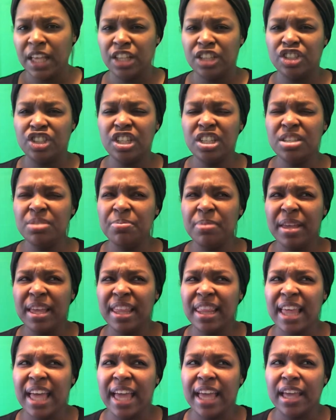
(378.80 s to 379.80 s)
just being
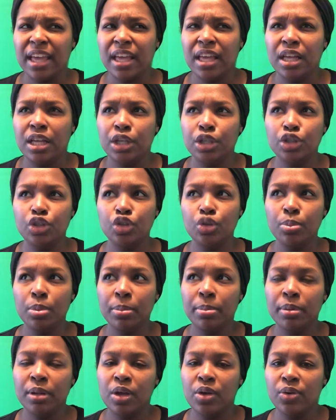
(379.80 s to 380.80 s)
like super
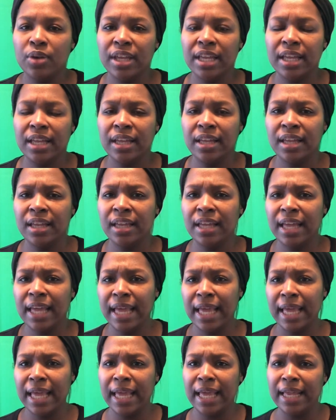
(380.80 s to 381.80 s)
bloated
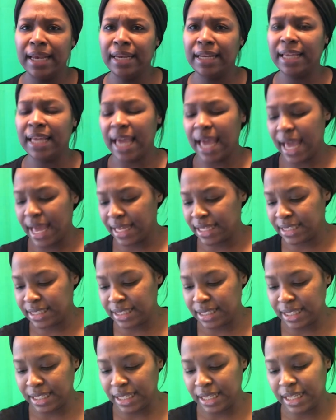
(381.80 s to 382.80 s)
and
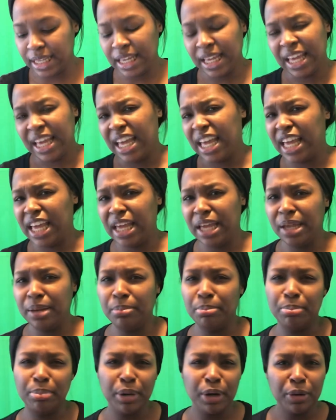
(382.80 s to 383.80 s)
gassy
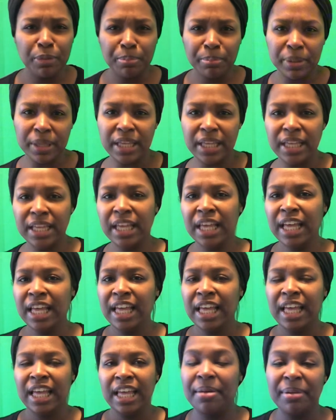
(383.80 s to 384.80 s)
and burpy.
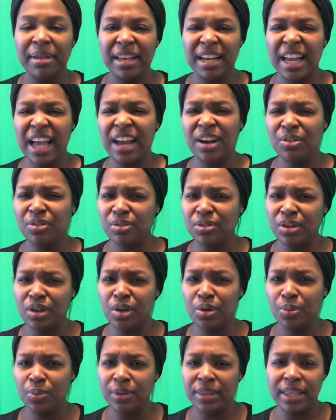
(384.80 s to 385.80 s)
I mean, I don't know
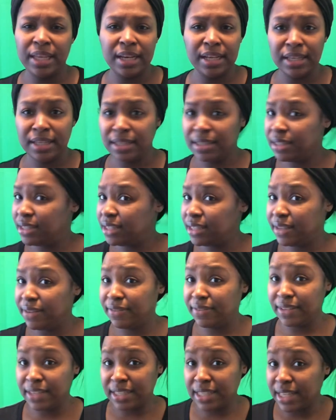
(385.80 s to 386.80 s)
what that is, if
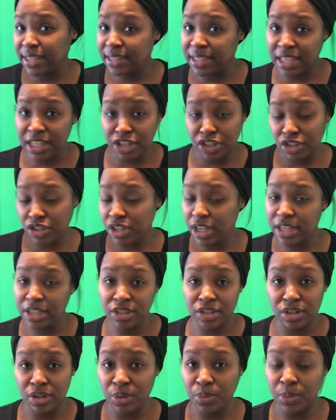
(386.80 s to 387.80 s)
is that
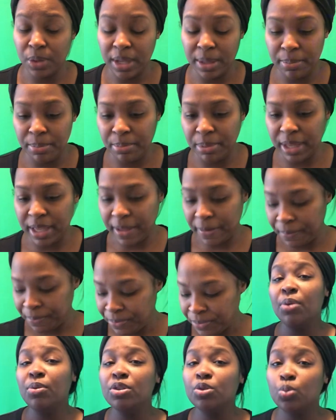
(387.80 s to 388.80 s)
indigestion or what, but
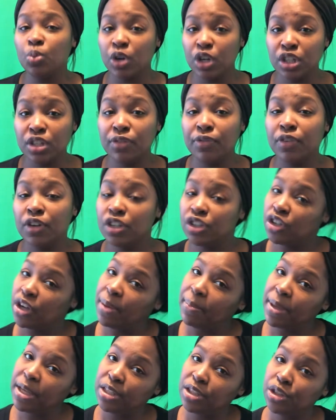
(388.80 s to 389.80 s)
it was worse in first
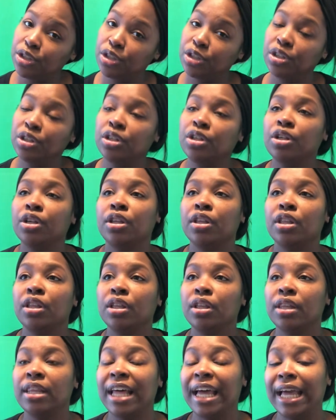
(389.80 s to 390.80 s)
trimester.
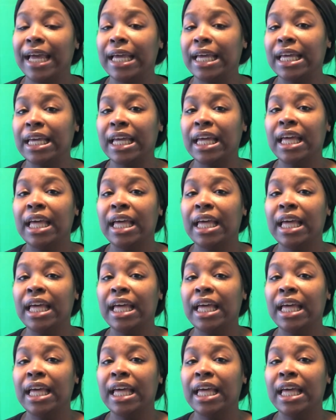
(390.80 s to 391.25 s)
Like